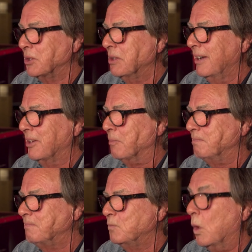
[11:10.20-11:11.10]
and kicking.
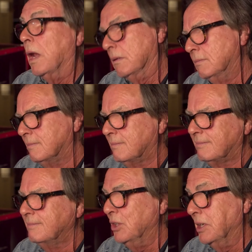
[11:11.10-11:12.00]
Well,
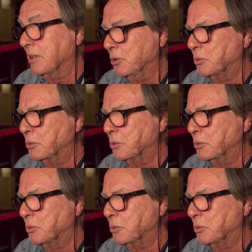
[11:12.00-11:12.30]
nearly